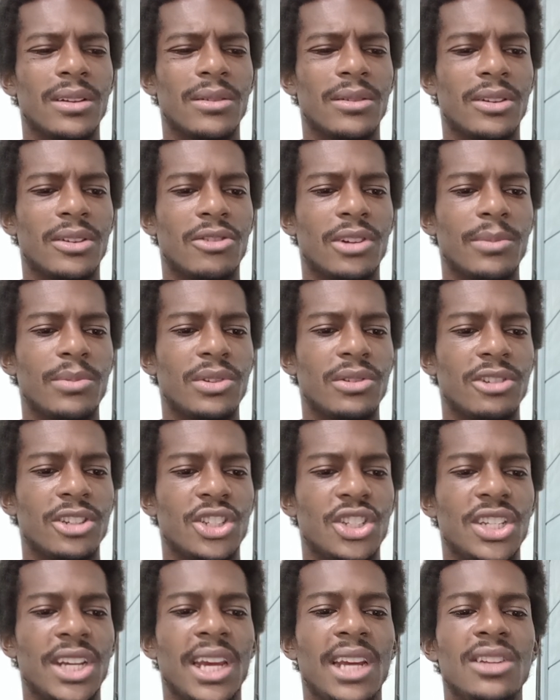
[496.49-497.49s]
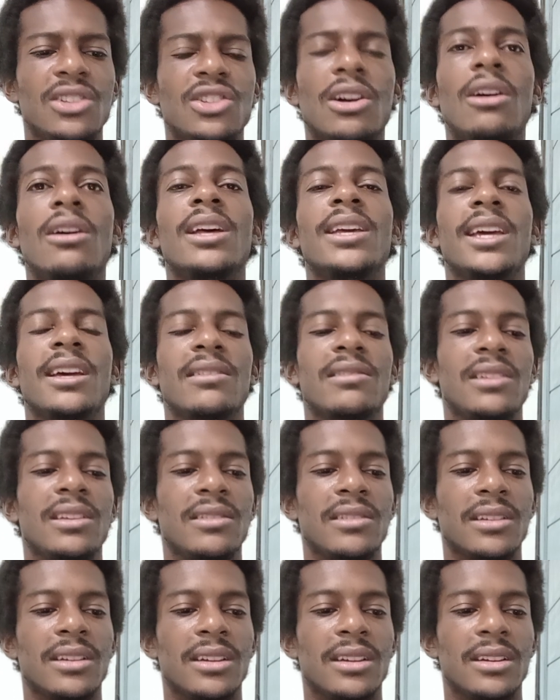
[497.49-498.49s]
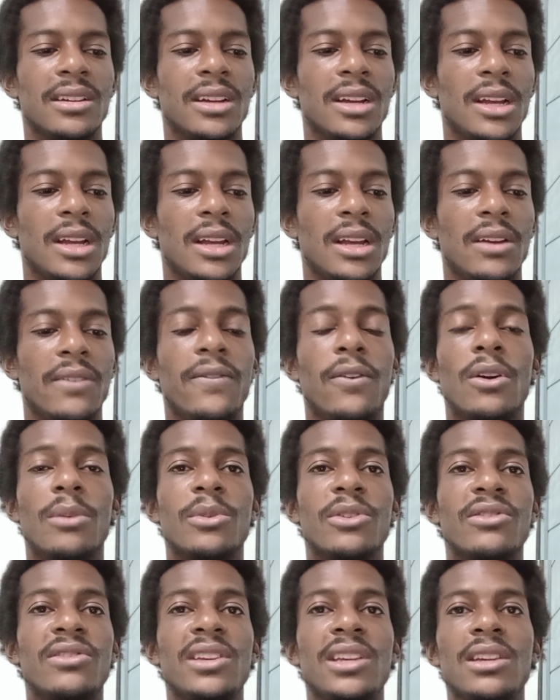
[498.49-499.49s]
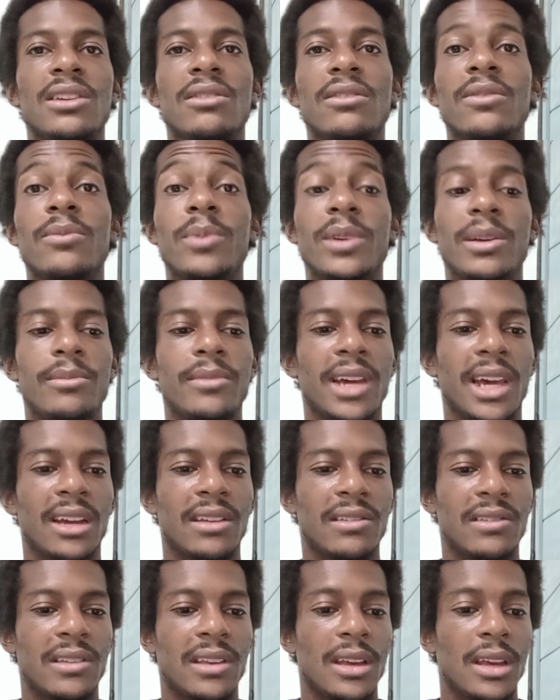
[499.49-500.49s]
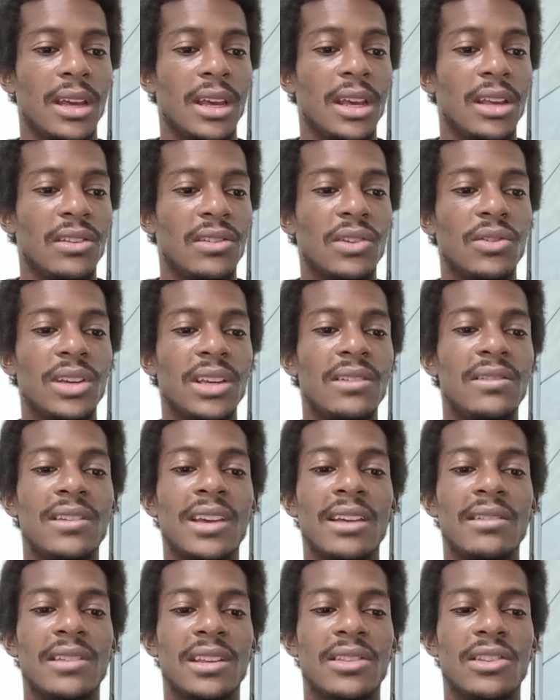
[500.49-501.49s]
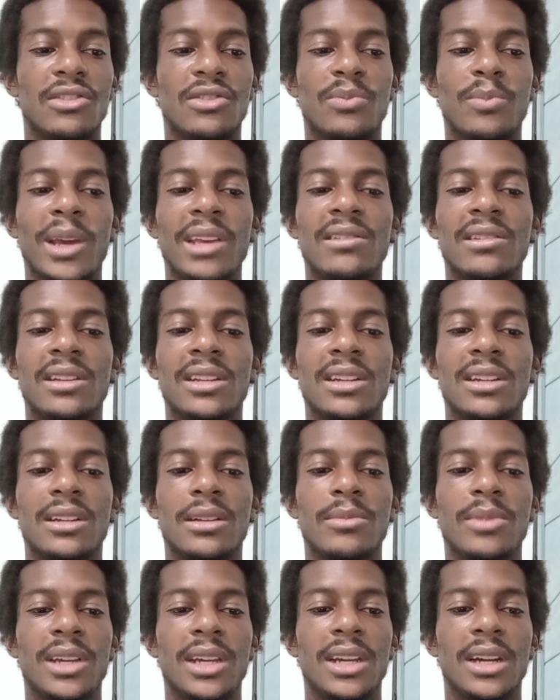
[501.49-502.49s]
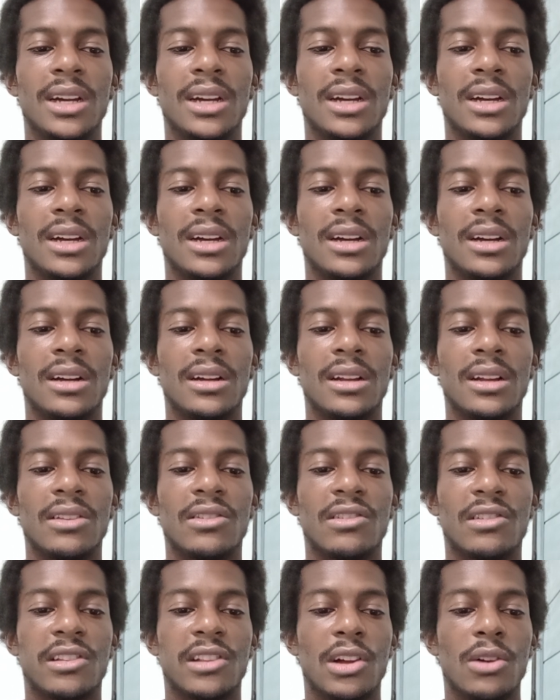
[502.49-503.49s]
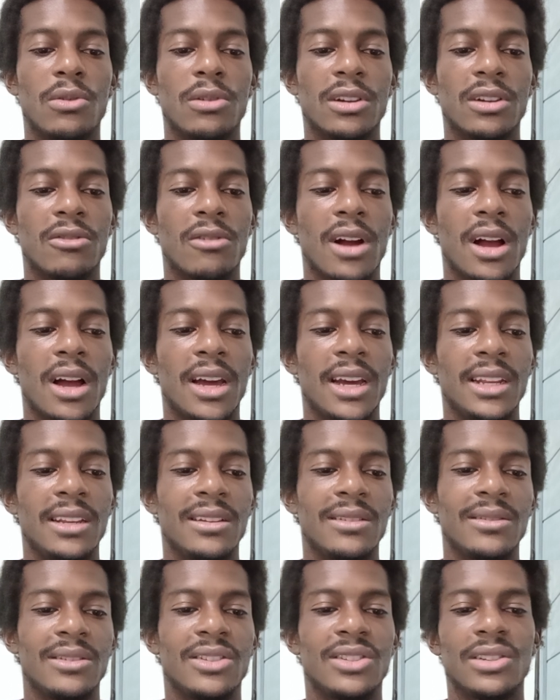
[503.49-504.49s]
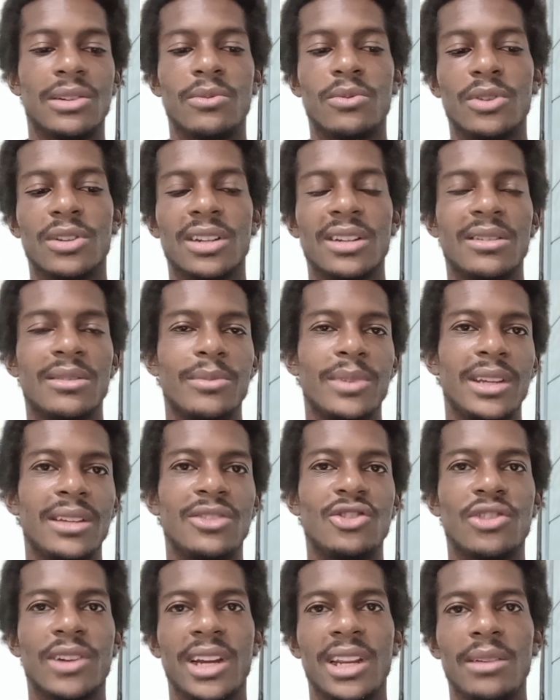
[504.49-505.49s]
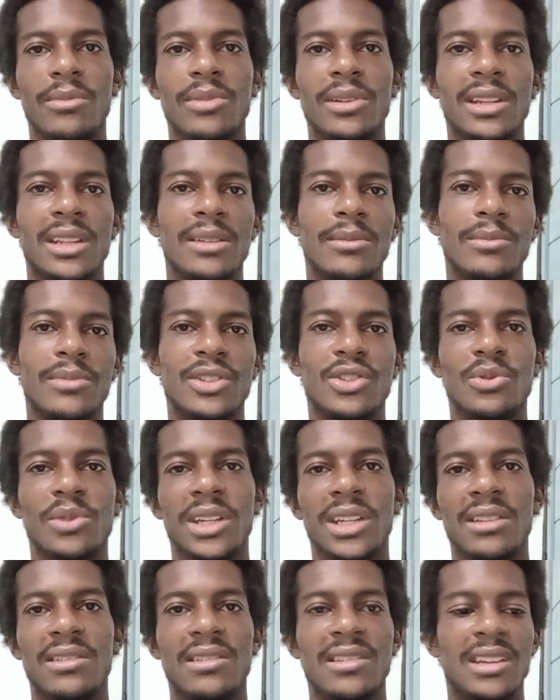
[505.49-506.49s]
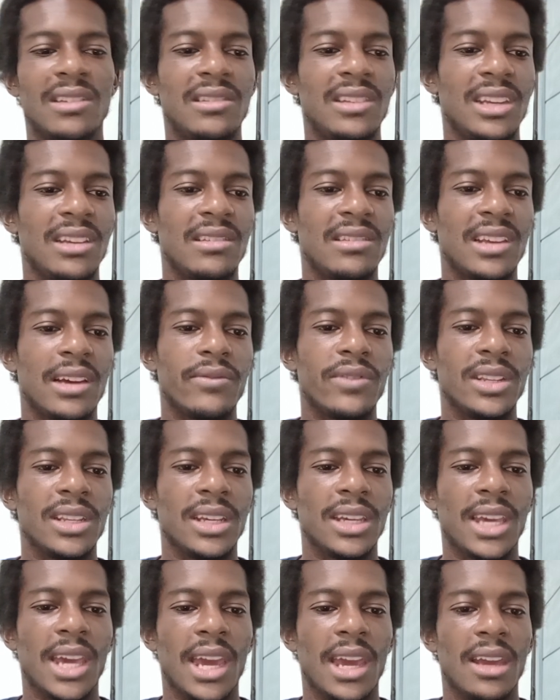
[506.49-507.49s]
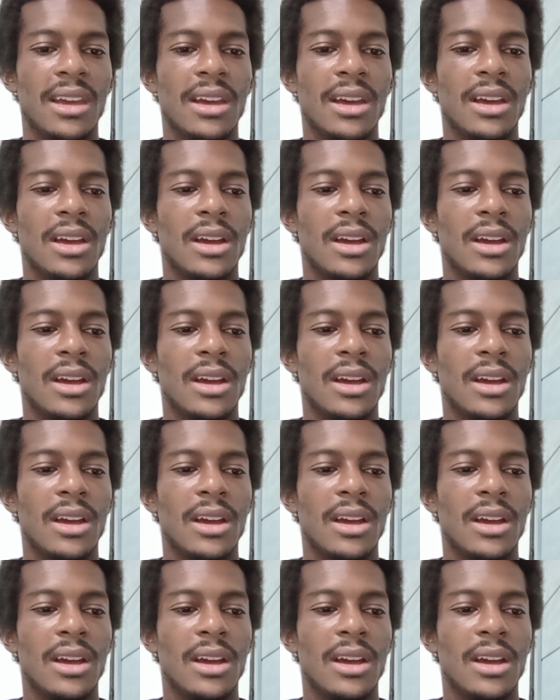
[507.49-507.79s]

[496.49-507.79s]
crypto exchange he's a former CEO of BitMEX. So he says that there's basically going to be a slower grind. Somewhere going to be trading between 60 and 70K